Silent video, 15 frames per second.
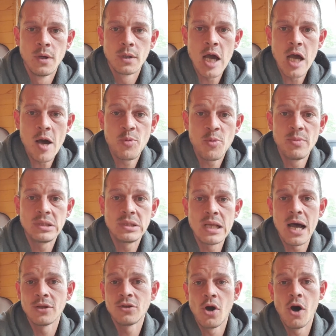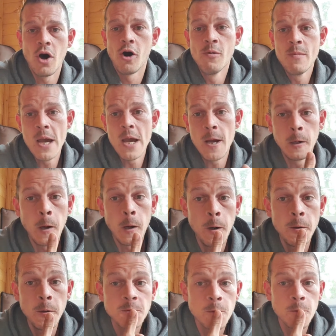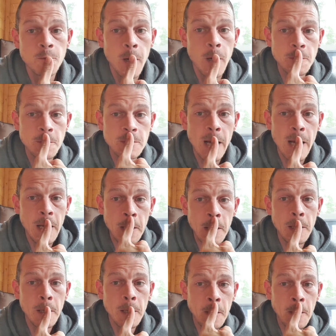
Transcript: Gapping me start door, mate. I don't know somewhere was like